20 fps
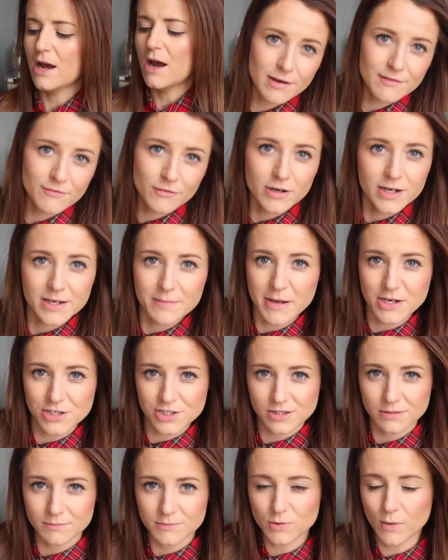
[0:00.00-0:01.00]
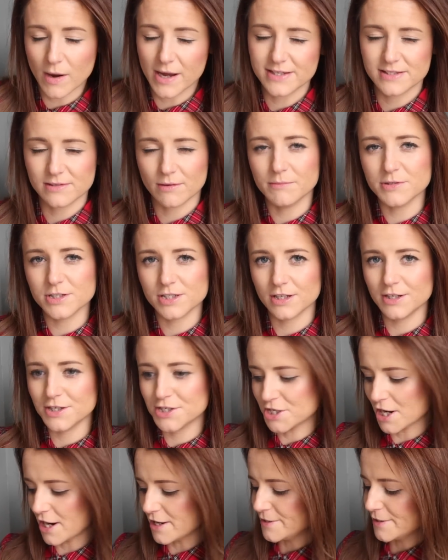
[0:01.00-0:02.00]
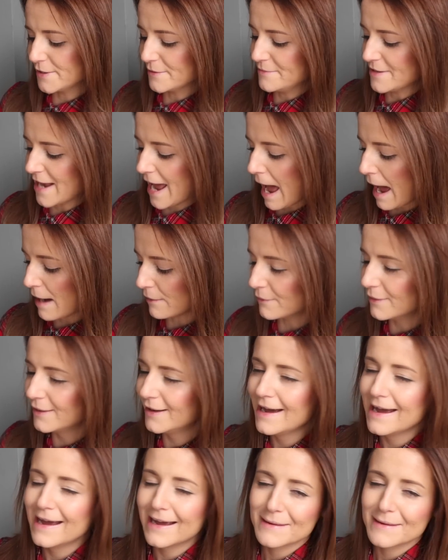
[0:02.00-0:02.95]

So I've already mentioned them twice, so I'm just going to show you them now,